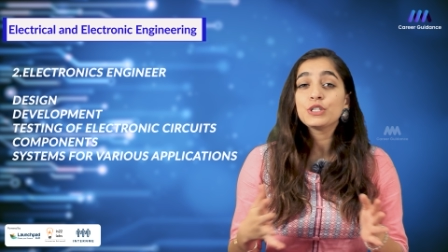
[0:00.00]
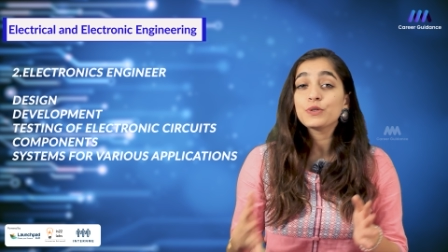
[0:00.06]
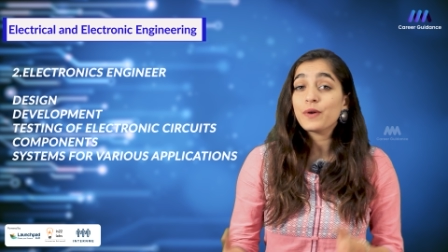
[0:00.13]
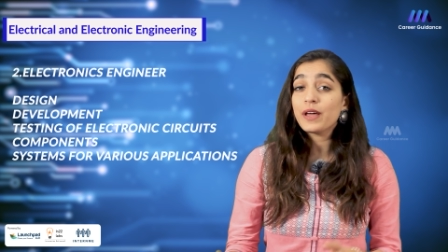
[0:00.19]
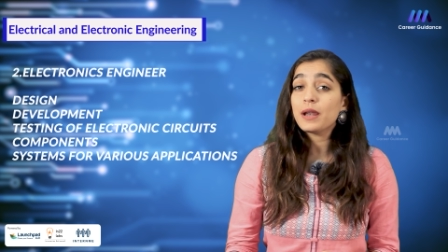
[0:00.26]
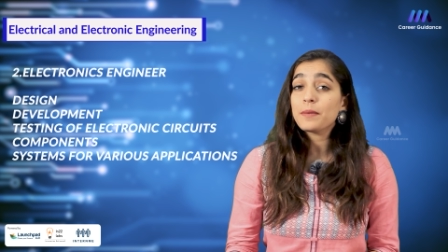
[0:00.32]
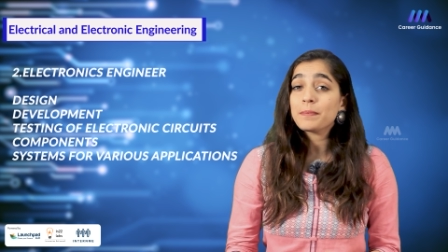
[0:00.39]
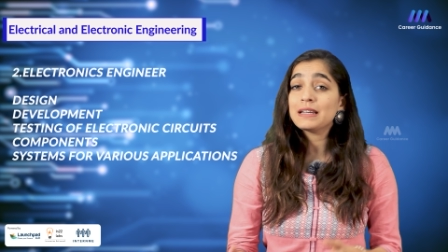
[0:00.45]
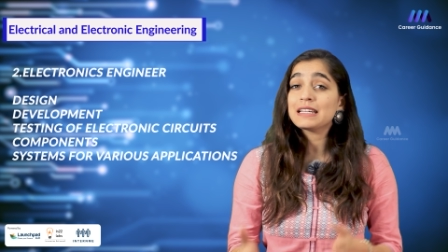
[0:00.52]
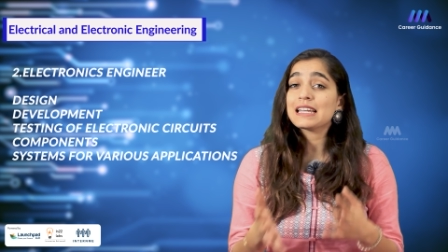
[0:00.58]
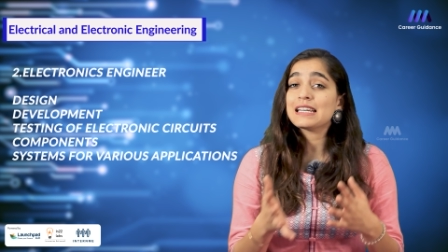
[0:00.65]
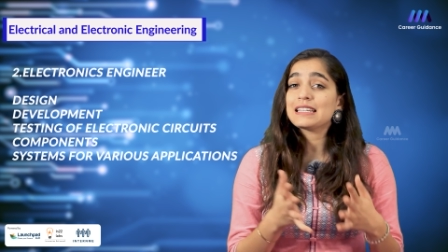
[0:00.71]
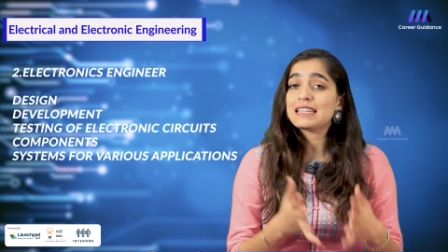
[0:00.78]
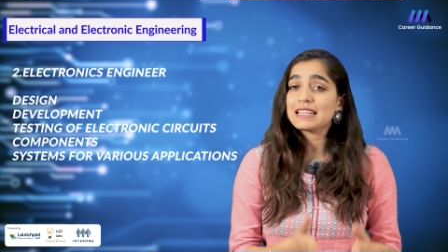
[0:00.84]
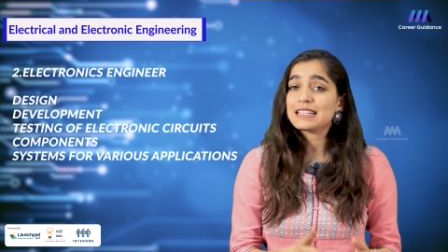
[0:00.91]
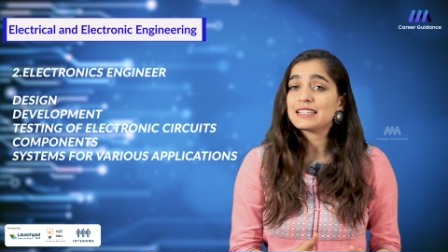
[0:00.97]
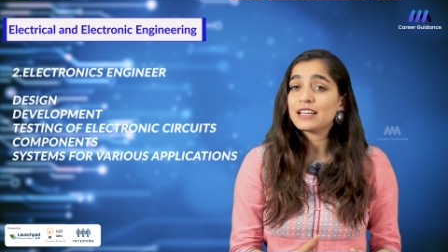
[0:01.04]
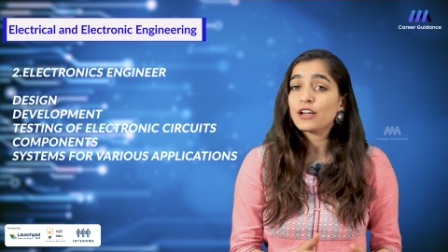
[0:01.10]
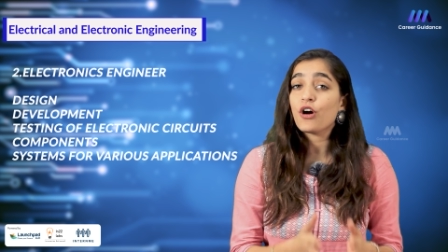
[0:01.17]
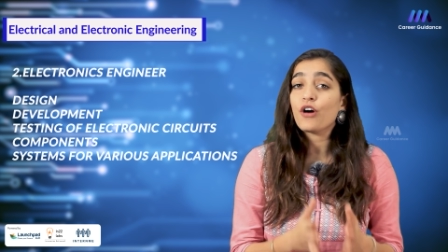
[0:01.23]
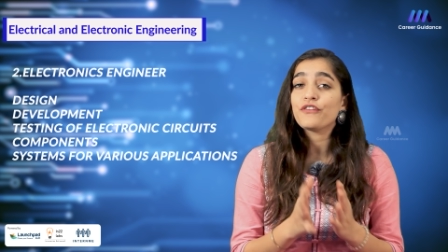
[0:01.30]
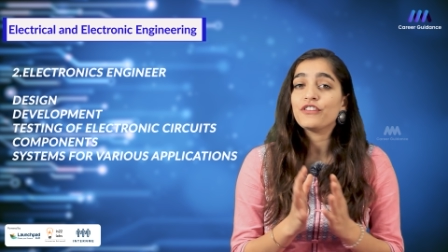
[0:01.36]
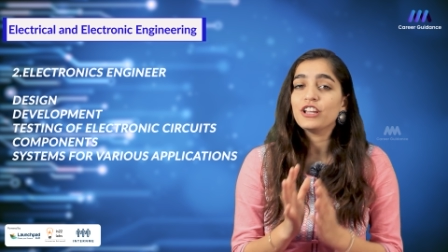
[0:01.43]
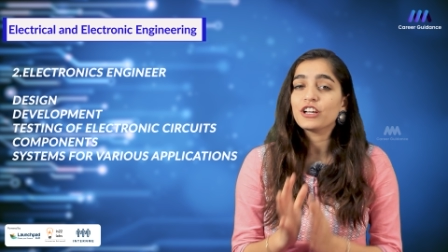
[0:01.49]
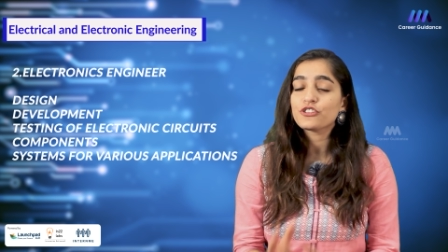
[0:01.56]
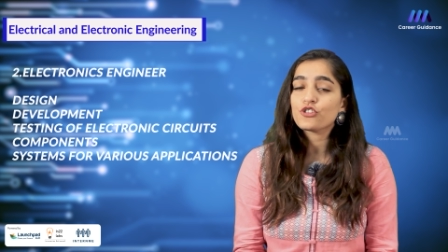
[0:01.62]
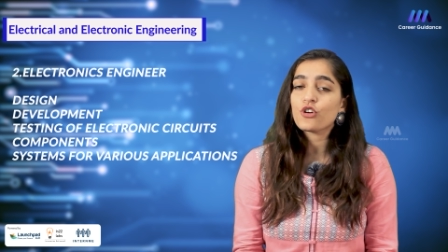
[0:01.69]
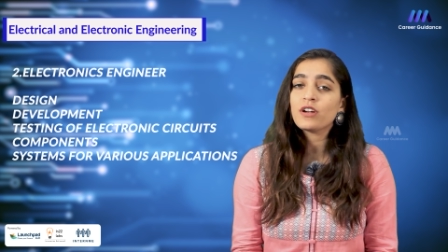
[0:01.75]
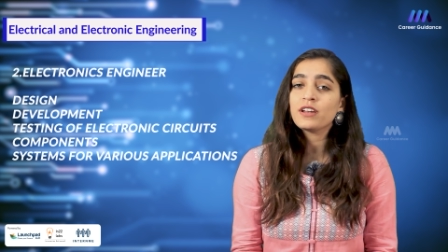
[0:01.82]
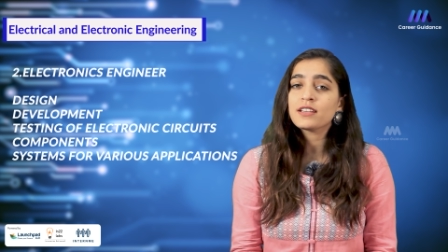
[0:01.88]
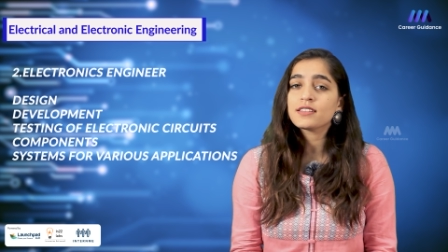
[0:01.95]
development and testing of
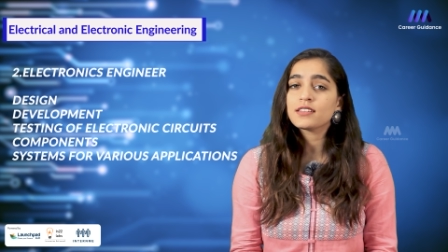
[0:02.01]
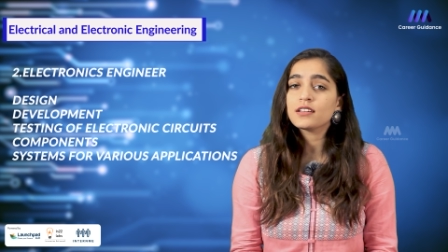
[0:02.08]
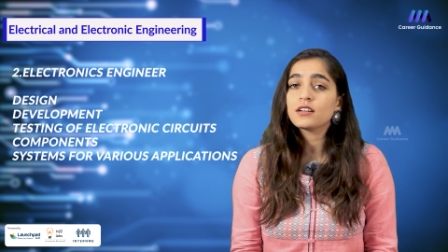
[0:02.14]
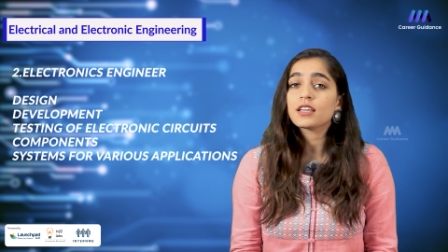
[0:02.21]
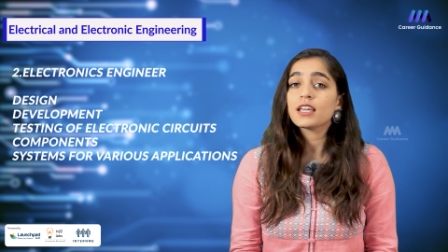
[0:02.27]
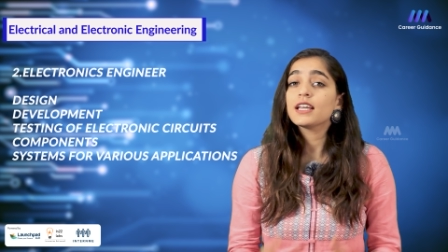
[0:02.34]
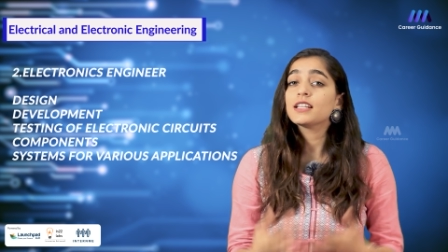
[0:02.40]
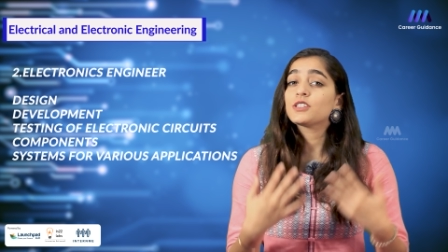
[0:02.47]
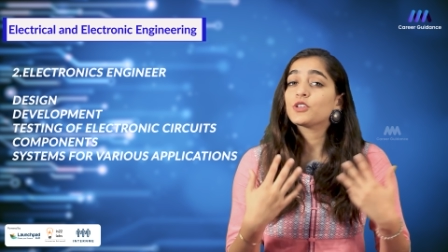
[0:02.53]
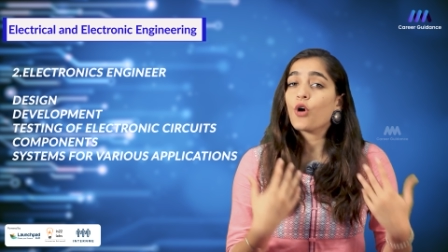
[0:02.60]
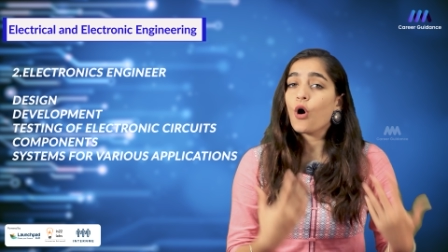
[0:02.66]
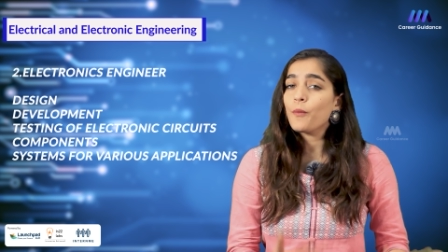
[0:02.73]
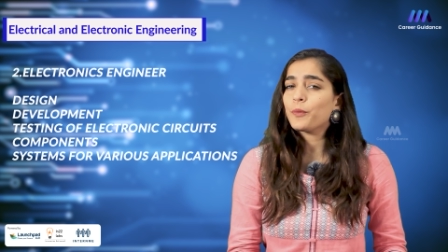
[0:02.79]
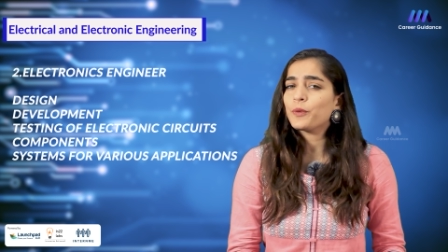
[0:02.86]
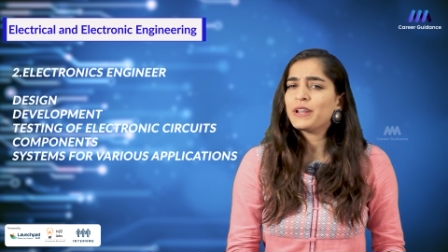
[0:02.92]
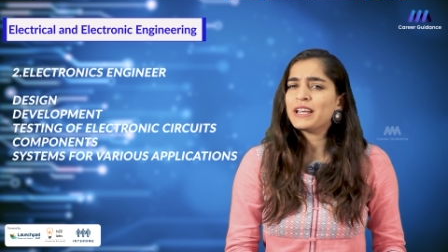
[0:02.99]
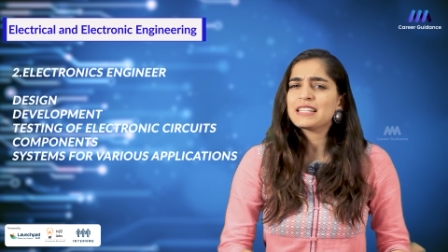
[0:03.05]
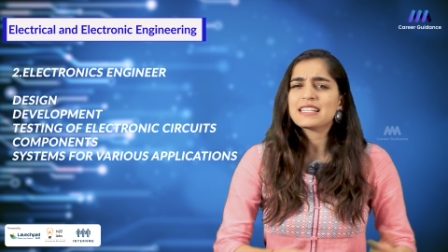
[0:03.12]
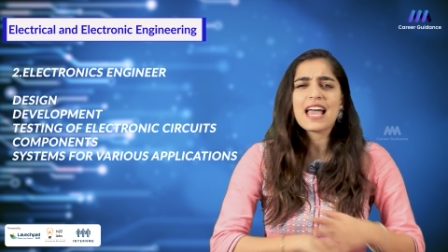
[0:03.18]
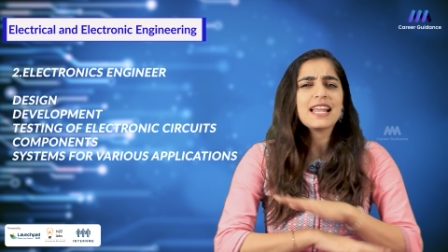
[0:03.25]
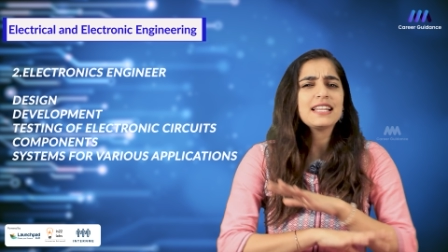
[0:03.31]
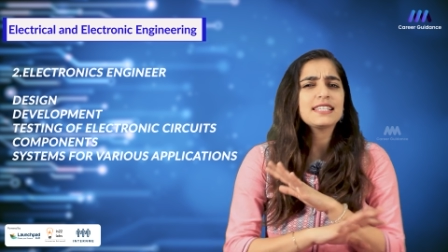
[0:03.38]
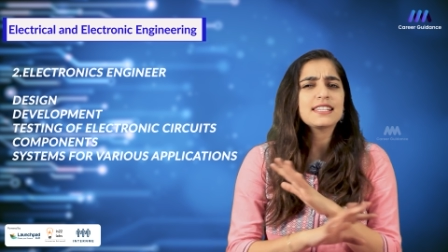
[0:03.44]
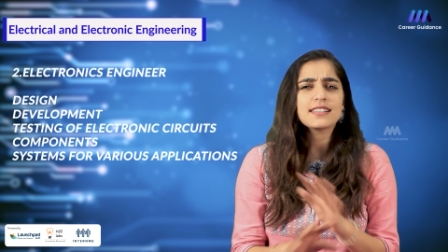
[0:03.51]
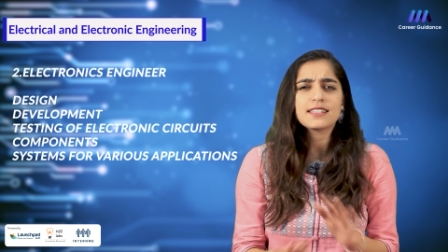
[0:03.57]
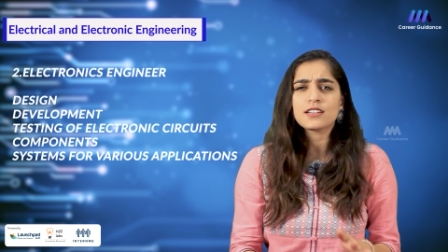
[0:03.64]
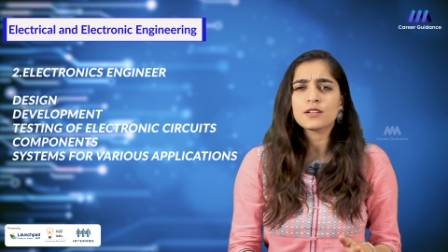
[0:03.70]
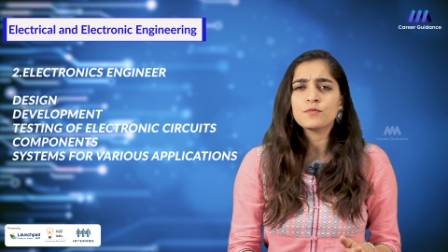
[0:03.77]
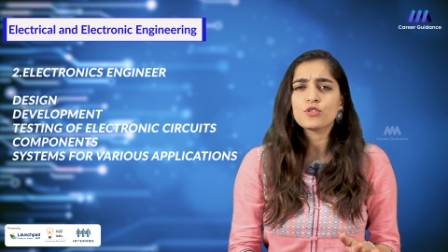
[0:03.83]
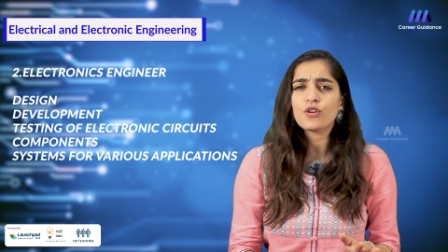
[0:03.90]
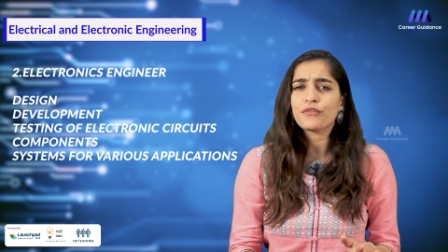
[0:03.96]
electronic circuits, components and
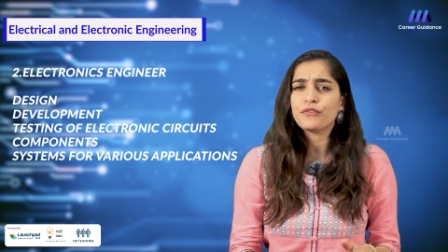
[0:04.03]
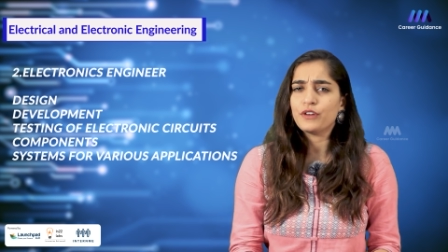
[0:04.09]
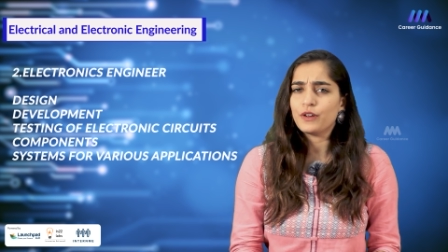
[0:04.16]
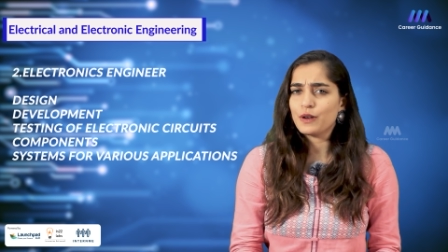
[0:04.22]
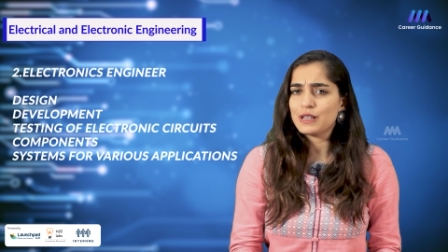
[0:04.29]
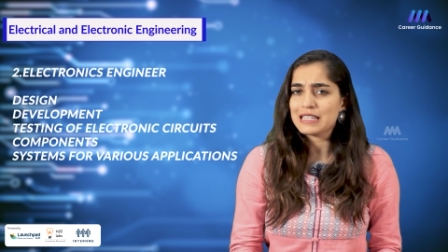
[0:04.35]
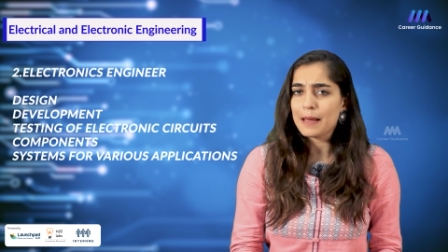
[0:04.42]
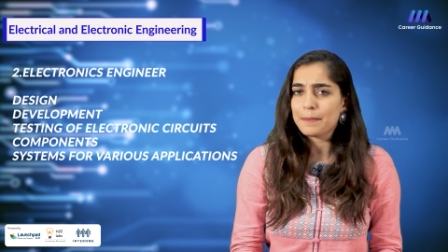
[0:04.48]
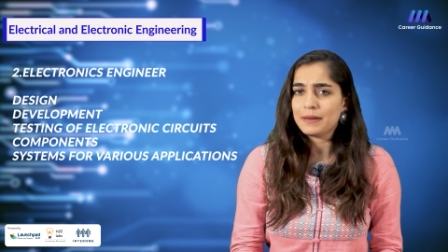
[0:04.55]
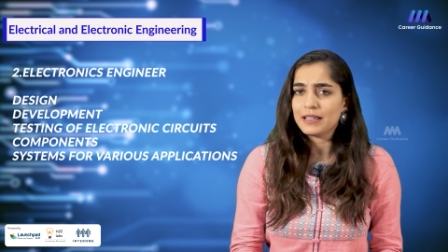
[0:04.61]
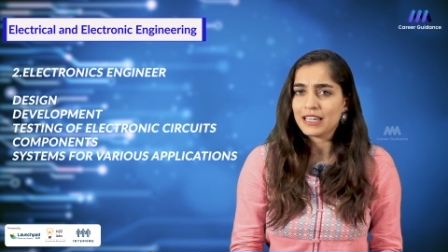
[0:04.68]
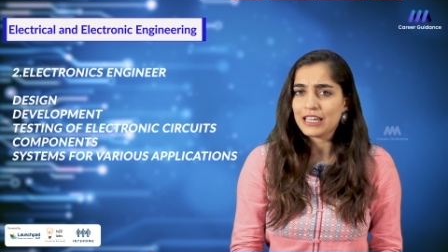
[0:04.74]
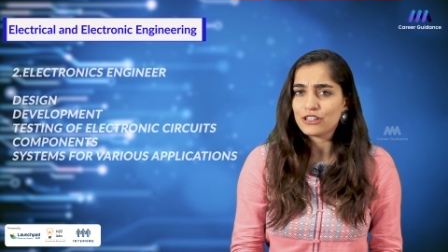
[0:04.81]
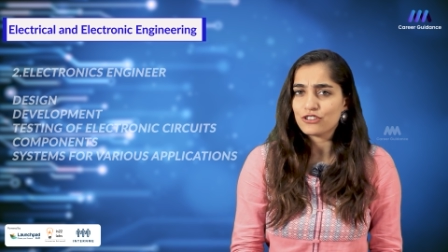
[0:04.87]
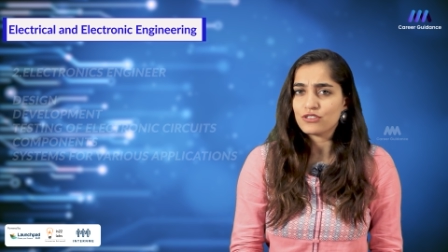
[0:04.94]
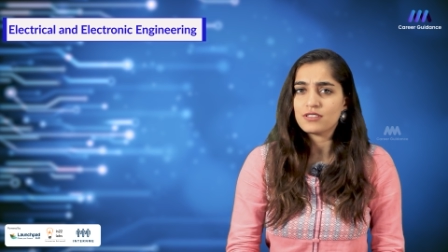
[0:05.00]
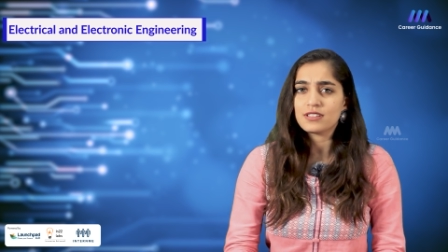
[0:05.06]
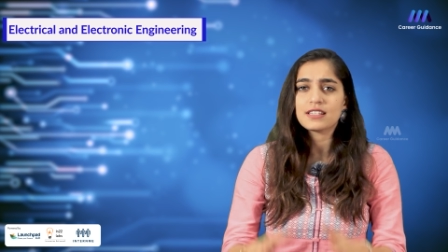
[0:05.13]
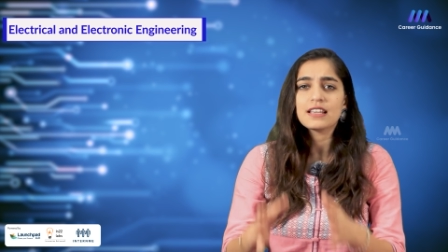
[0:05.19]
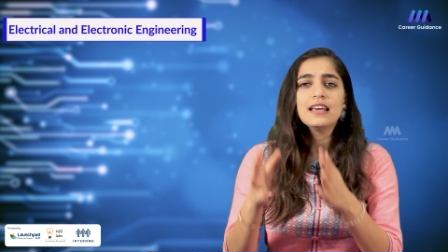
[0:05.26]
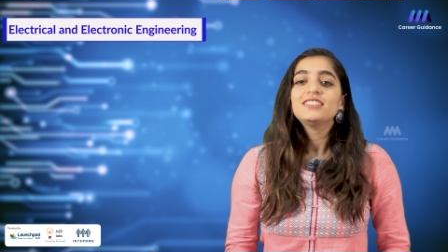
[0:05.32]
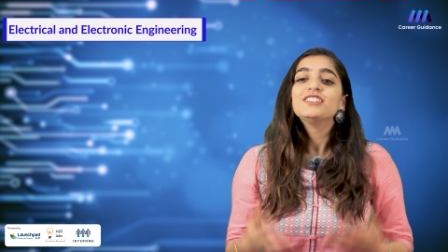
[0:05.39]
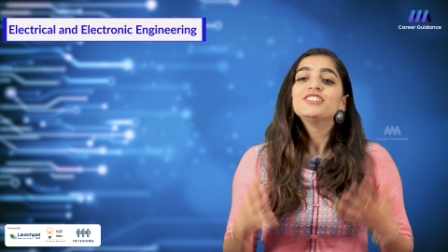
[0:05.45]
systems of various applications.